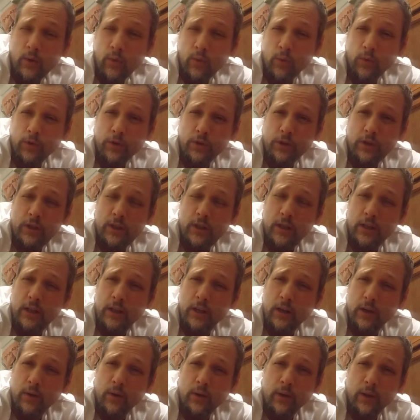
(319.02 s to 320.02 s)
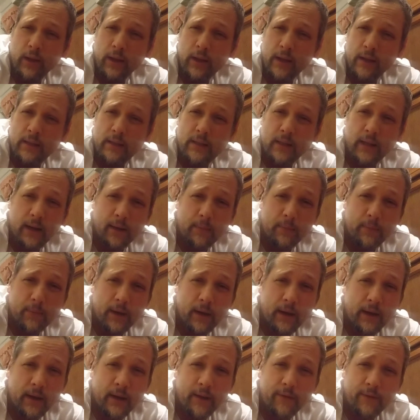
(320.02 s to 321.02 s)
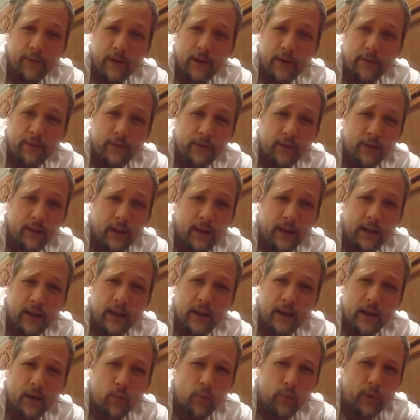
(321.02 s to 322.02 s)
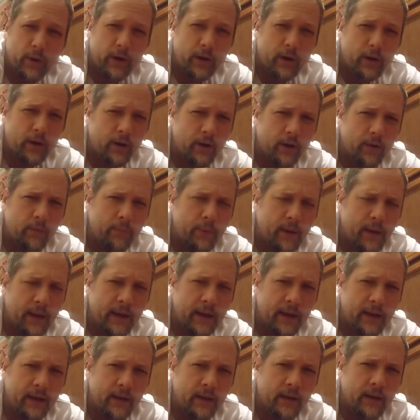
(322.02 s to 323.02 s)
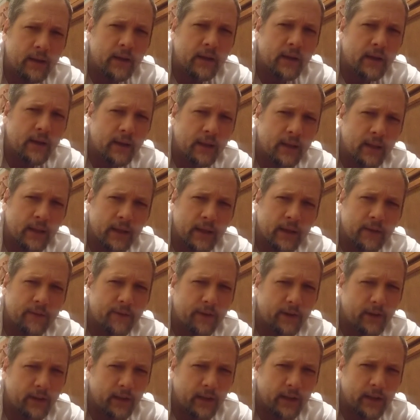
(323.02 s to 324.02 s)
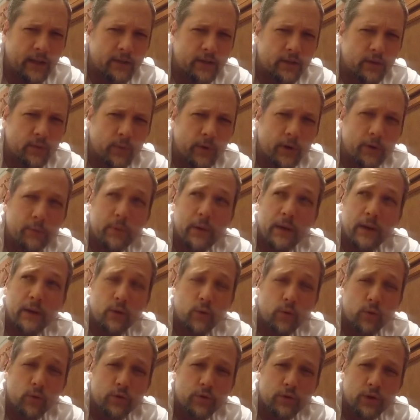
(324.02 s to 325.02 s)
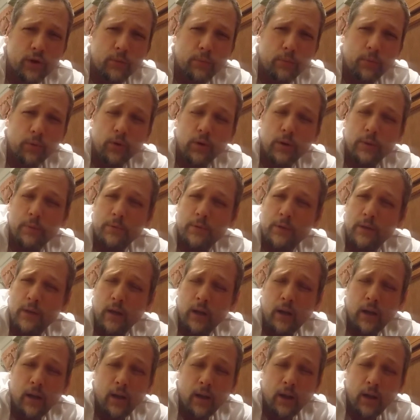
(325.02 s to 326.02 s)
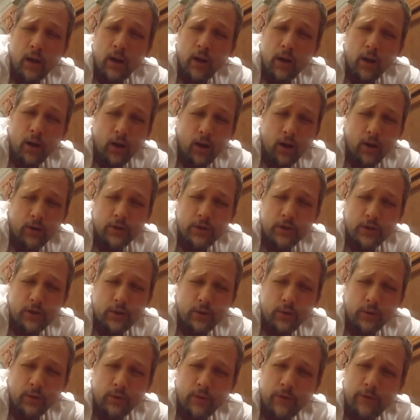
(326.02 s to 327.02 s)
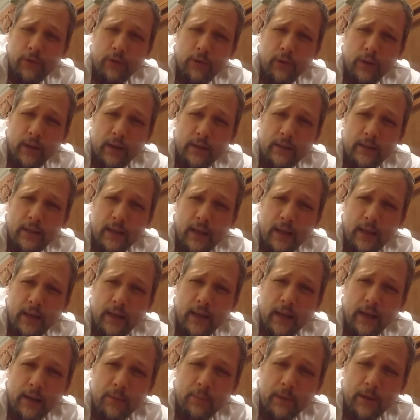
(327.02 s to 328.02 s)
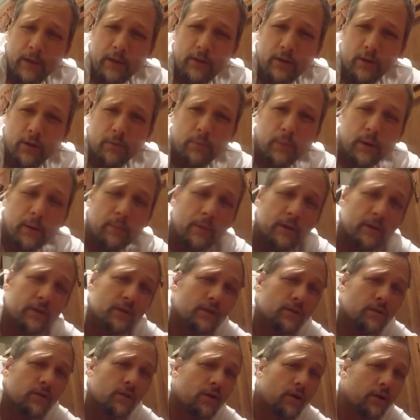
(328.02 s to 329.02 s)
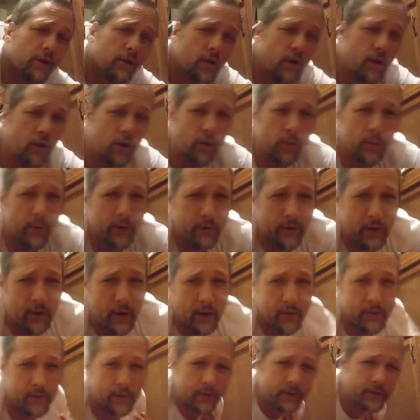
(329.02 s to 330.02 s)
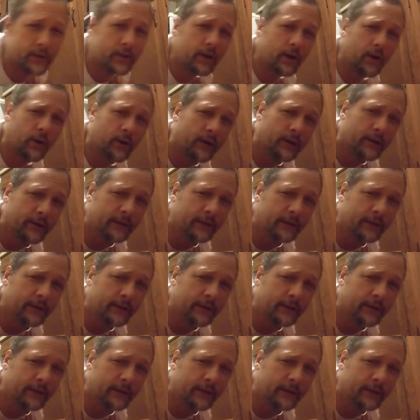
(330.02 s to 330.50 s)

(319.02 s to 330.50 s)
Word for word: We'll just see though. Like I said, I'm not, if I feel any kind of weird pain, like I felt a little extra weird pain in the horizontal pull-ups, I'll just do a few less that day and make sure my muscles are all, all the way recovered. So